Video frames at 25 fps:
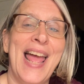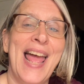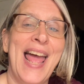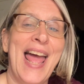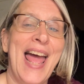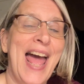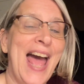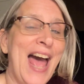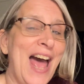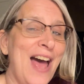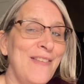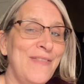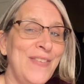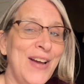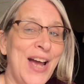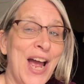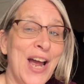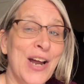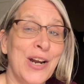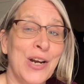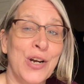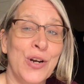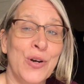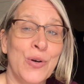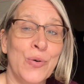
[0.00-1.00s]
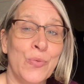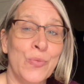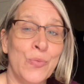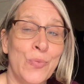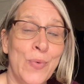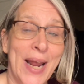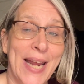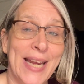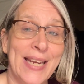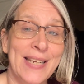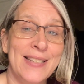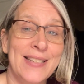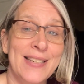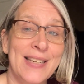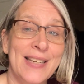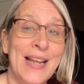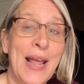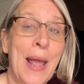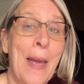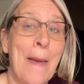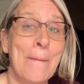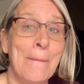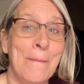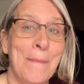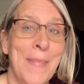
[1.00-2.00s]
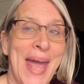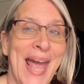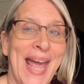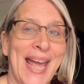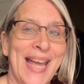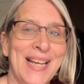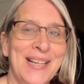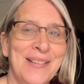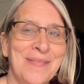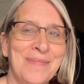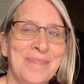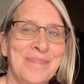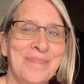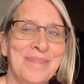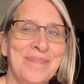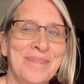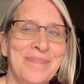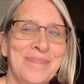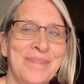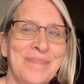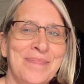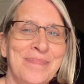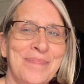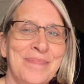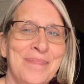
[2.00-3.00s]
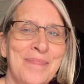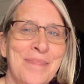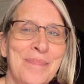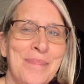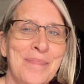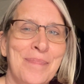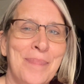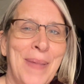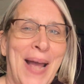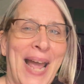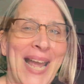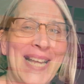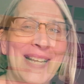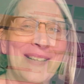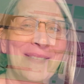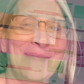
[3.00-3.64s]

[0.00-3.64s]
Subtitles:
Have a great May. Bye.